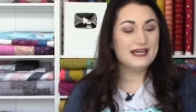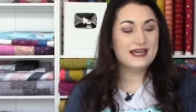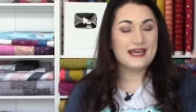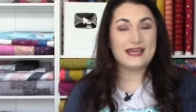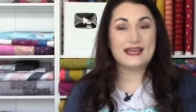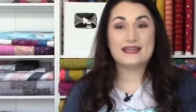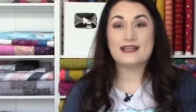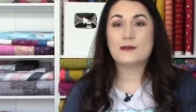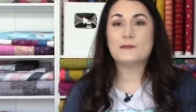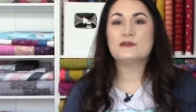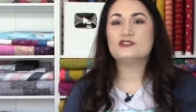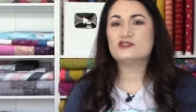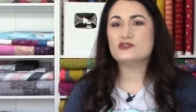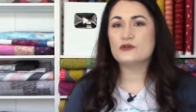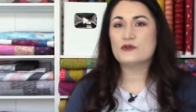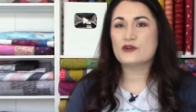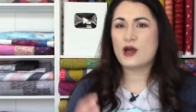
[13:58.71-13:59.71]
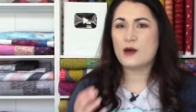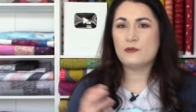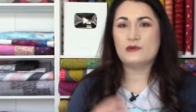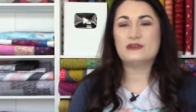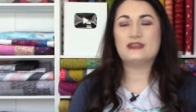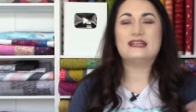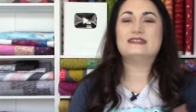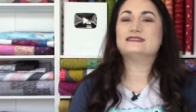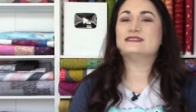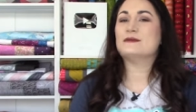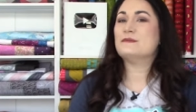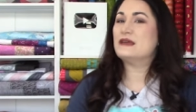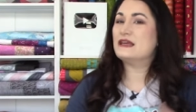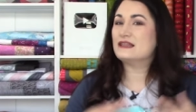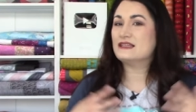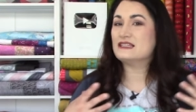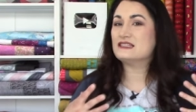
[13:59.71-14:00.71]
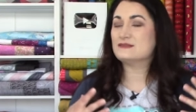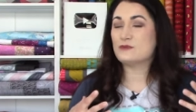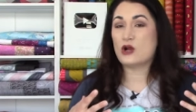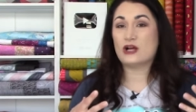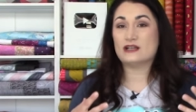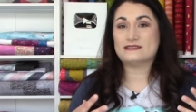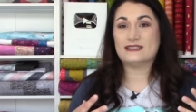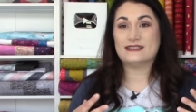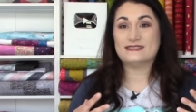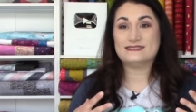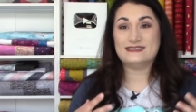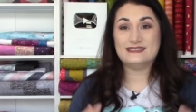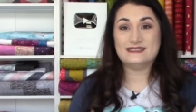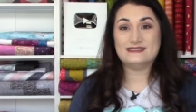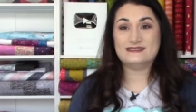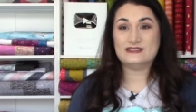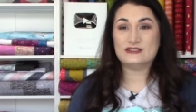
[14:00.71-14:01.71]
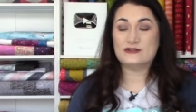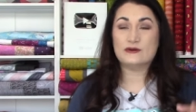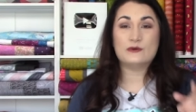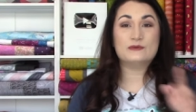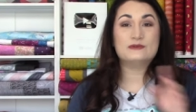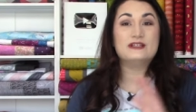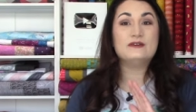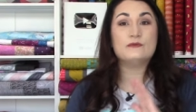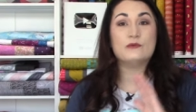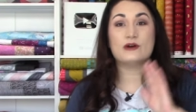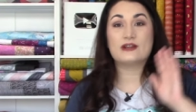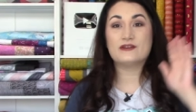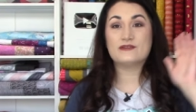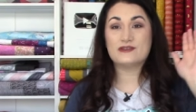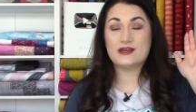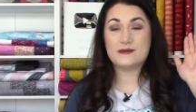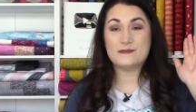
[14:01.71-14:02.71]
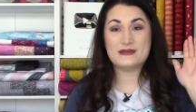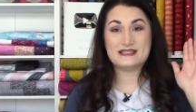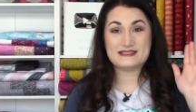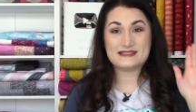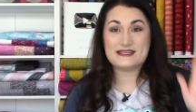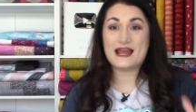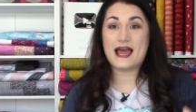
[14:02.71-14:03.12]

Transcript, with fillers: And I'm gonna show you a couple things that make this process easier. Only one of them is an